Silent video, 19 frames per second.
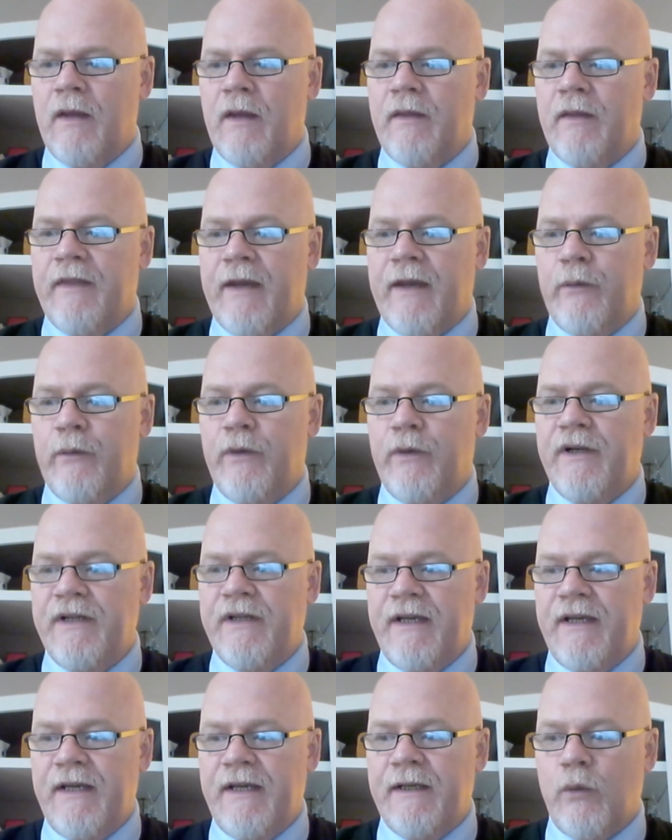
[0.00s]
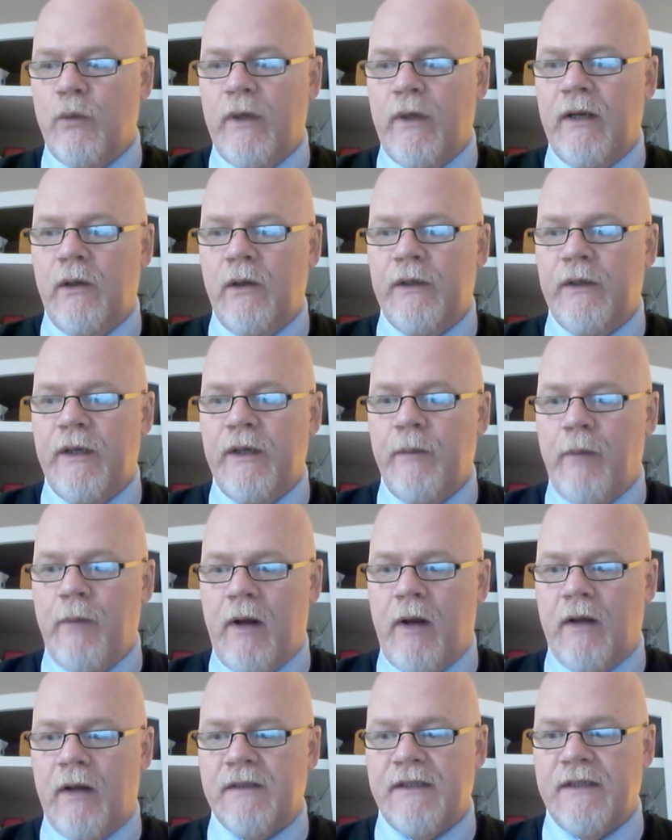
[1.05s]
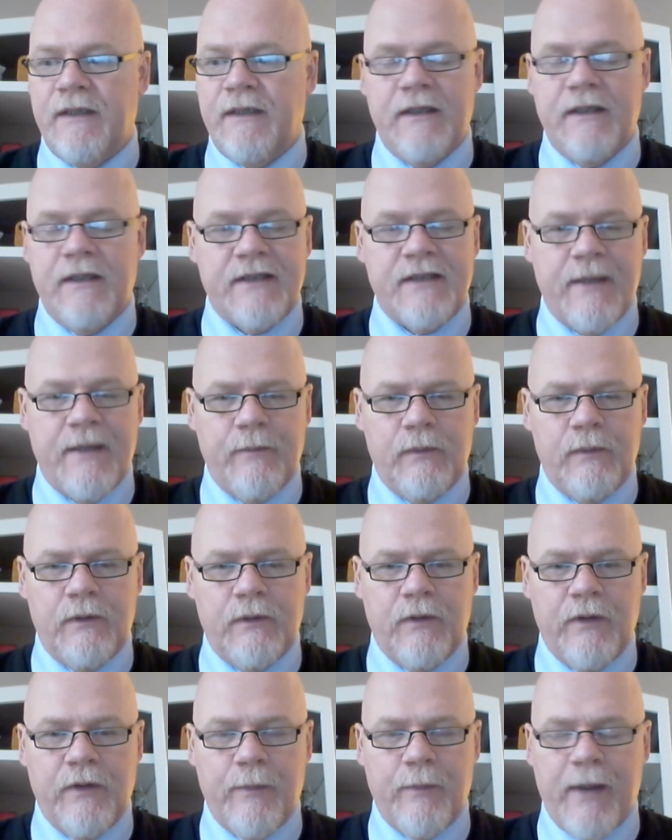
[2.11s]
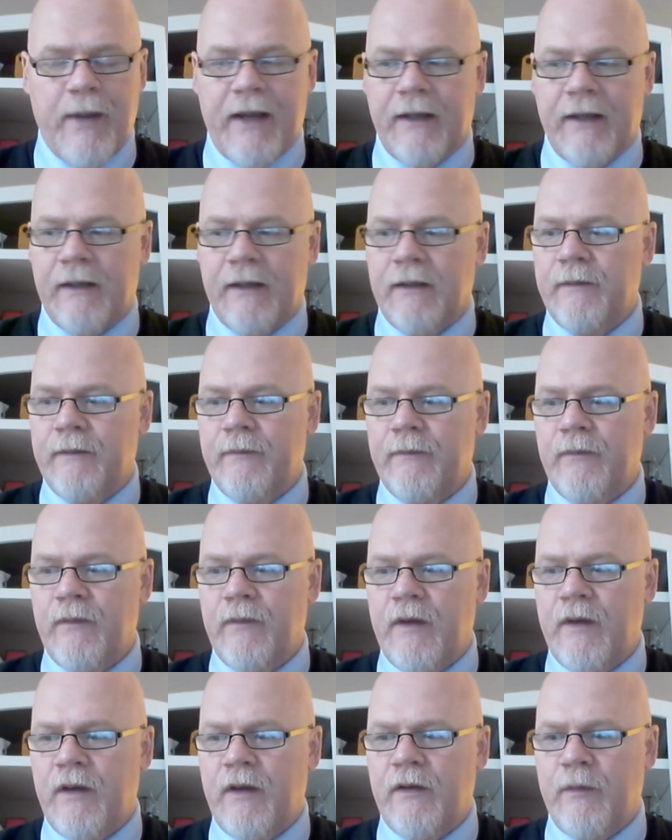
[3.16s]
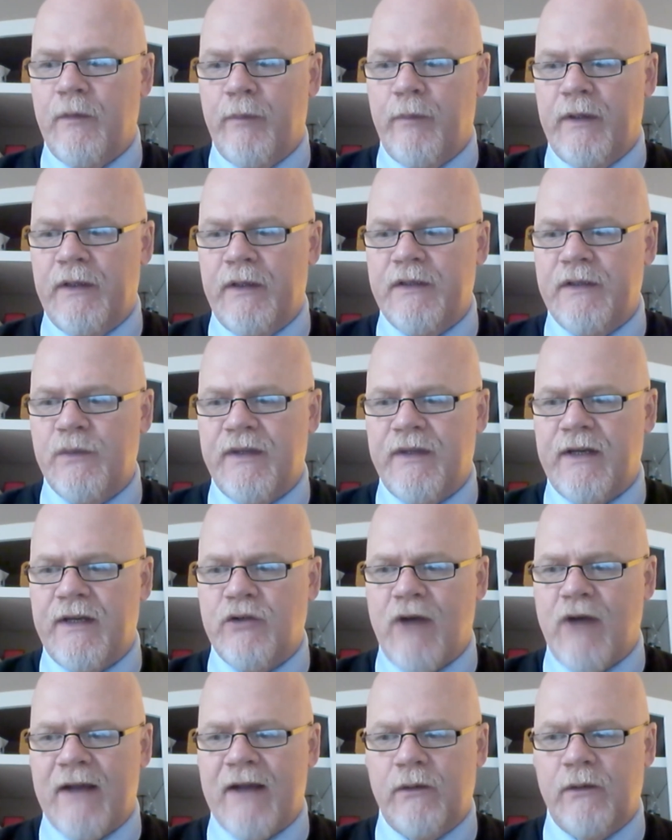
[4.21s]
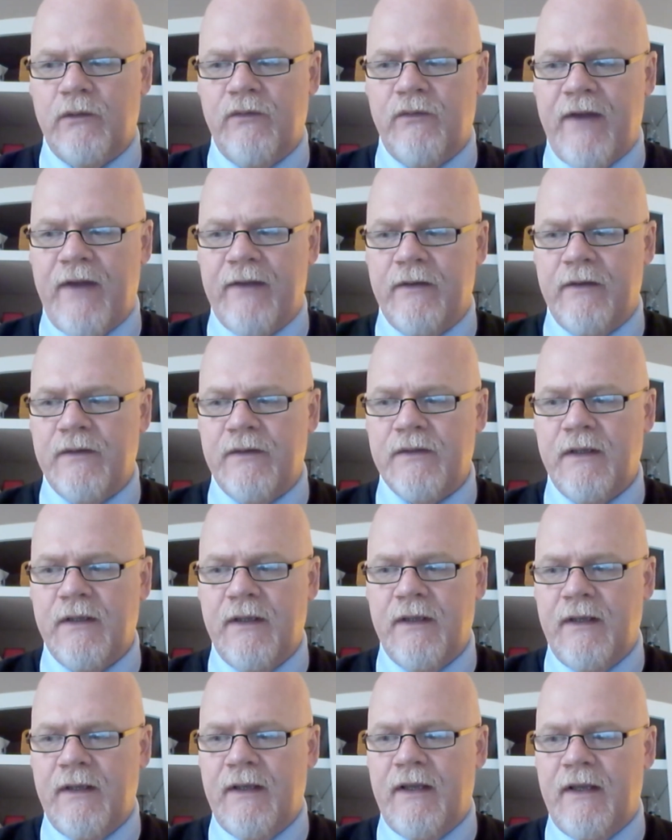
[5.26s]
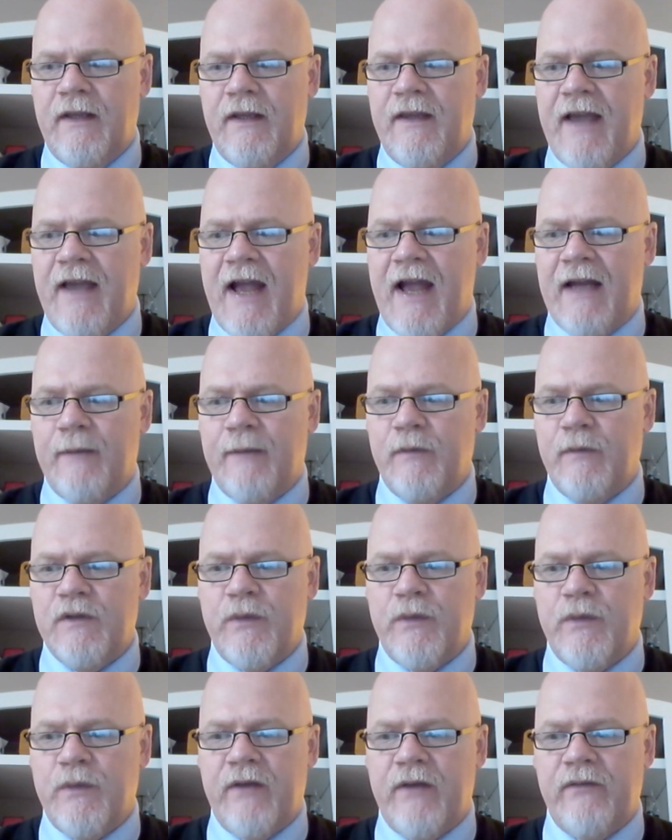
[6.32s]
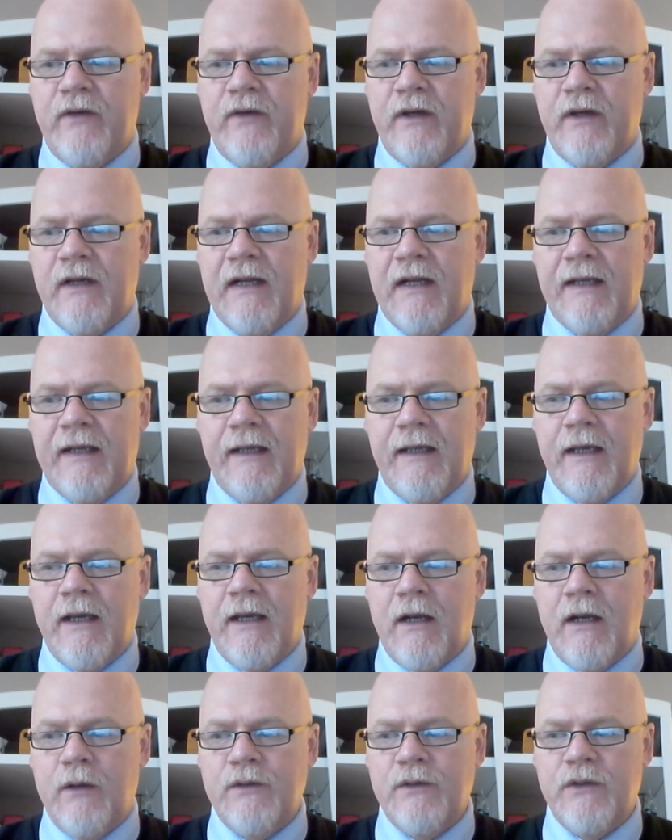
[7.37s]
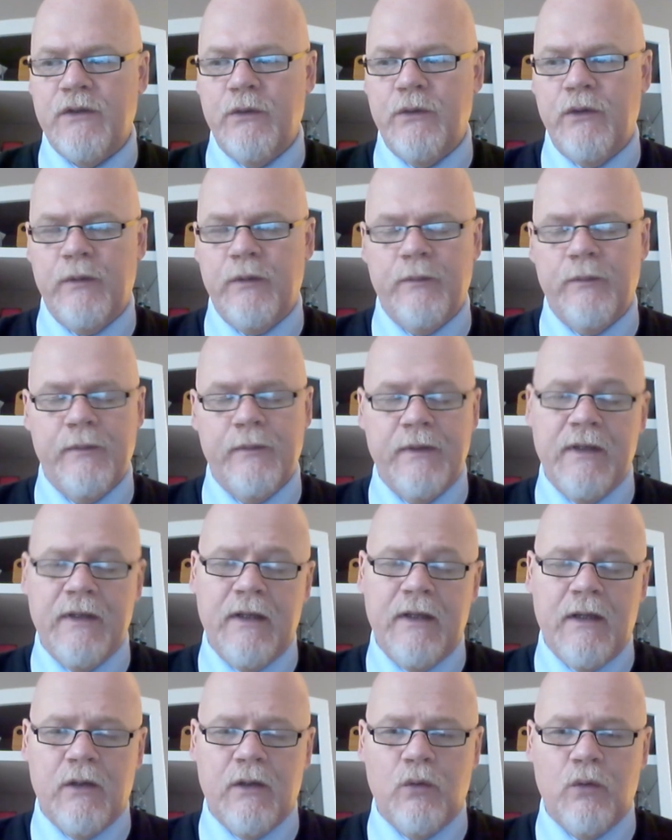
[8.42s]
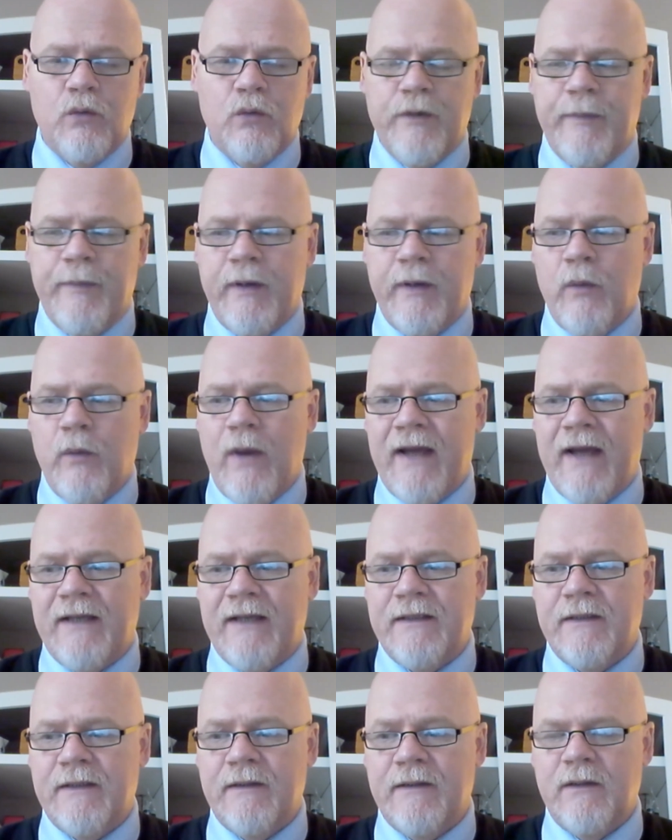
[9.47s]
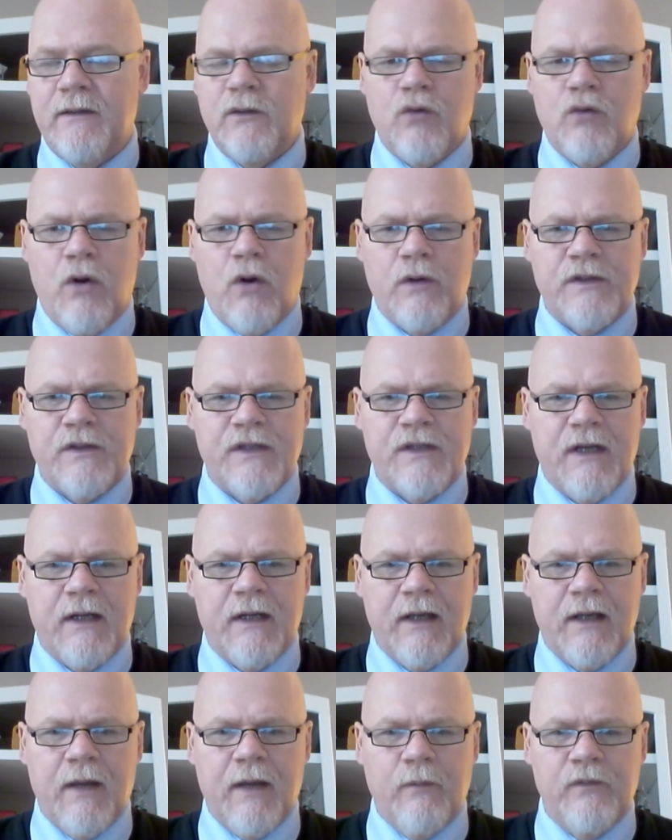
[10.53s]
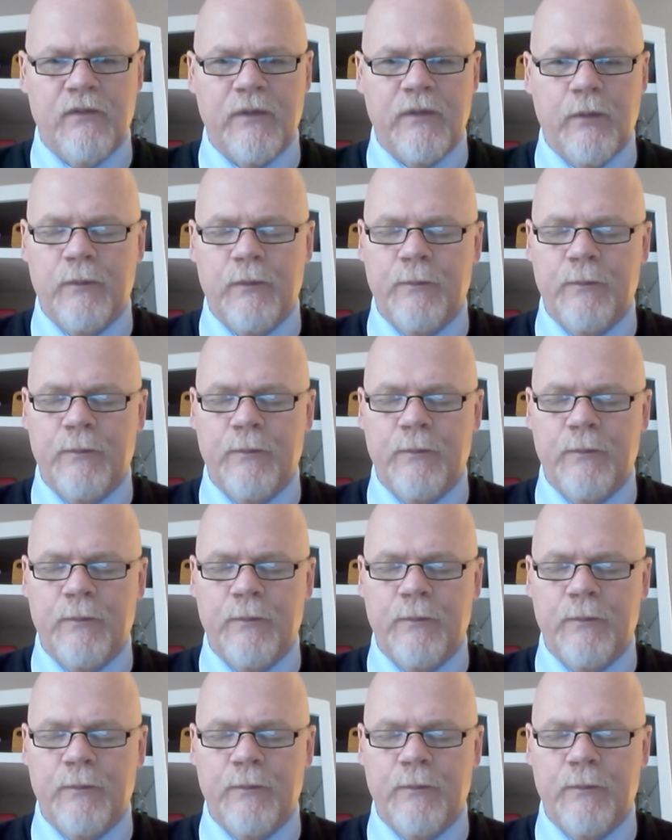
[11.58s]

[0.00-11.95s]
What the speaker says: They were indeed a queer looking party that assembled on the bank. The birds with their draggled feathers, the animals with their fur clinging close to them and all dripping wet, cross and uncomfortable.